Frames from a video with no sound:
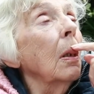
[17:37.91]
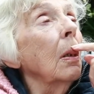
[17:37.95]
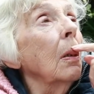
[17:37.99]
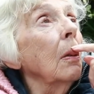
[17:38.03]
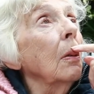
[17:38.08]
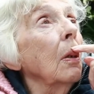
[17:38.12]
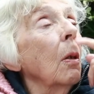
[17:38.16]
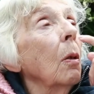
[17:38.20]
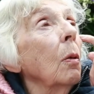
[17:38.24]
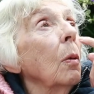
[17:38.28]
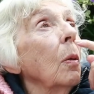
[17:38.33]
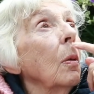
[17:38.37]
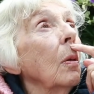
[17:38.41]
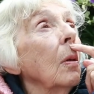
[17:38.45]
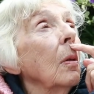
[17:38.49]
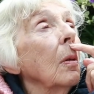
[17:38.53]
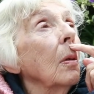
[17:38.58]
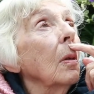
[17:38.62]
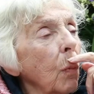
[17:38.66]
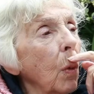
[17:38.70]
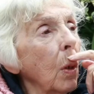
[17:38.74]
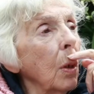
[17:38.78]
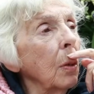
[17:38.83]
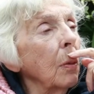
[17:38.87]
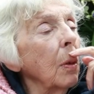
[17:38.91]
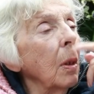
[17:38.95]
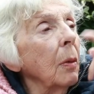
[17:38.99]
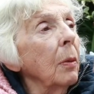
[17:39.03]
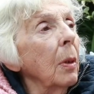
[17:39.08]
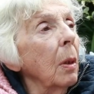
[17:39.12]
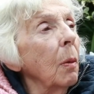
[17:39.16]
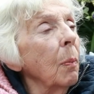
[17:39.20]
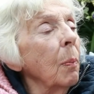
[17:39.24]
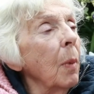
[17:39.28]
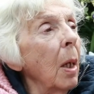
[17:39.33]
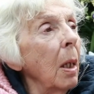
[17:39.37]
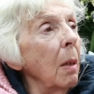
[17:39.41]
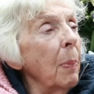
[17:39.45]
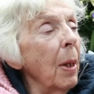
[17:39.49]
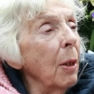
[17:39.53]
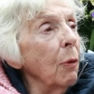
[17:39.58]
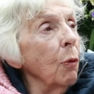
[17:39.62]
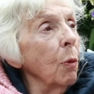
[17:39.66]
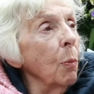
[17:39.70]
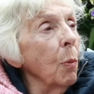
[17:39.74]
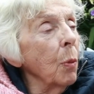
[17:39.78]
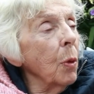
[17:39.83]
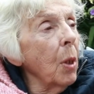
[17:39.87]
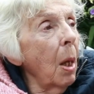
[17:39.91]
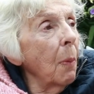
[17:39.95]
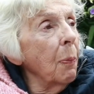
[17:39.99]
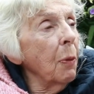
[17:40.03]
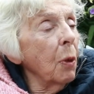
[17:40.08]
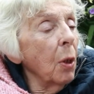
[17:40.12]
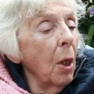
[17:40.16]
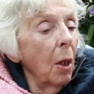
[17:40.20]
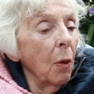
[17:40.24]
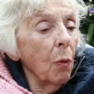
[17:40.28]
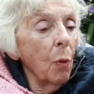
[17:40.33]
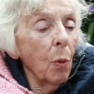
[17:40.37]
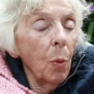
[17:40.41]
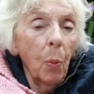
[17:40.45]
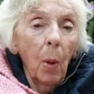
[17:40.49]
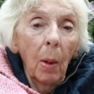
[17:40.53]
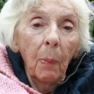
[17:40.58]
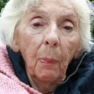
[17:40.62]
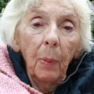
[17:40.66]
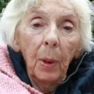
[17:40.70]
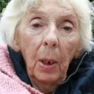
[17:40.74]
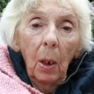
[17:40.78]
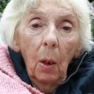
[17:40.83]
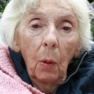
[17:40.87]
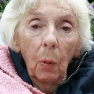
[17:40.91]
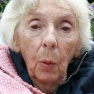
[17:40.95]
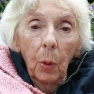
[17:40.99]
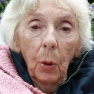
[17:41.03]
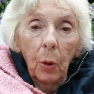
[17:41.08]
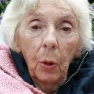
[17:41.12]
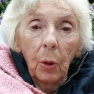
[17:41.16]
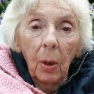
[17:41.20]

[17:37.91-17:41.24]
No, one. No, my bedroom was upstairs. There's one below it.